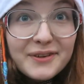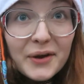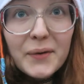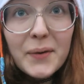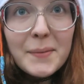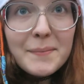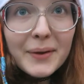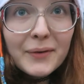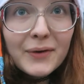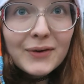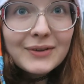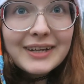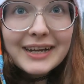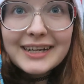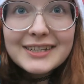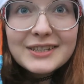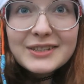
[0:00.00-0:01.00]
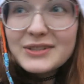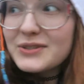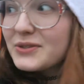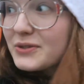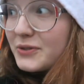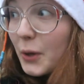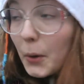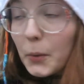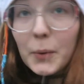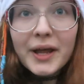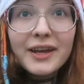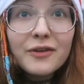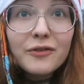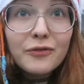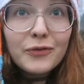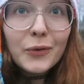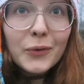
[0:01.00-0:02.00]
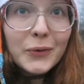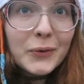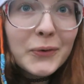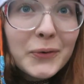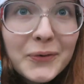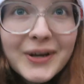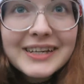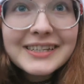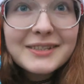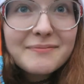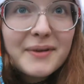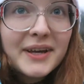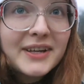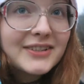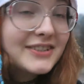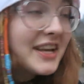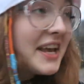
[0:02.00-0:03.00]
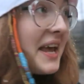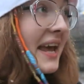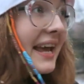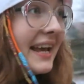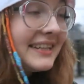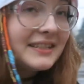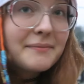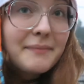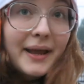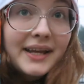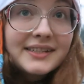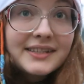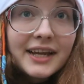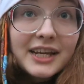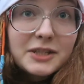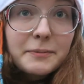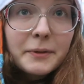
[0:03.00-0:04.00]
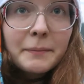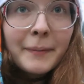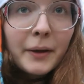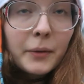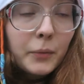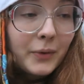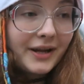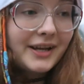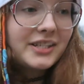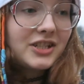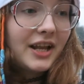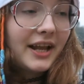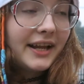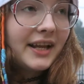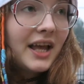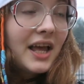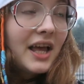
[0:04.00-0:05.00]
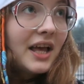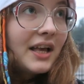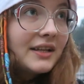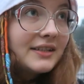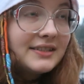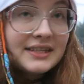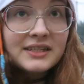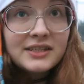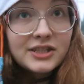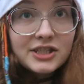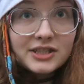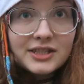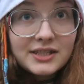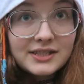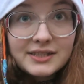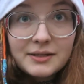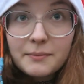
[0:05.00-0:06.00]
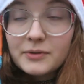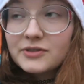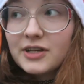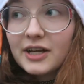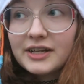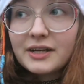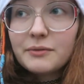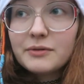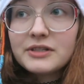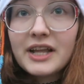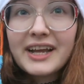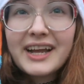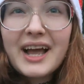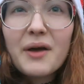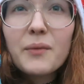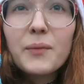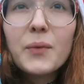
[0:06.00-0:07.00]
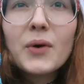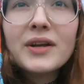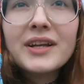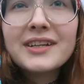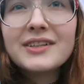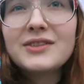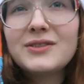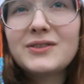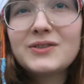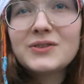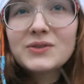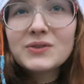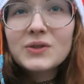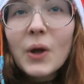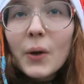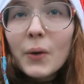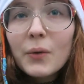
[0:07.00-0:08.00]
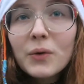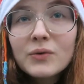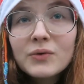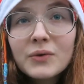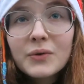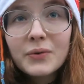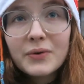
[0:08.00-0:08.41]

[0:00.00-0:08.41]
very miracle that it's snowing for Christmas. It's amazing. It's been my wish. Like since the December started, I was like, I want it to snow on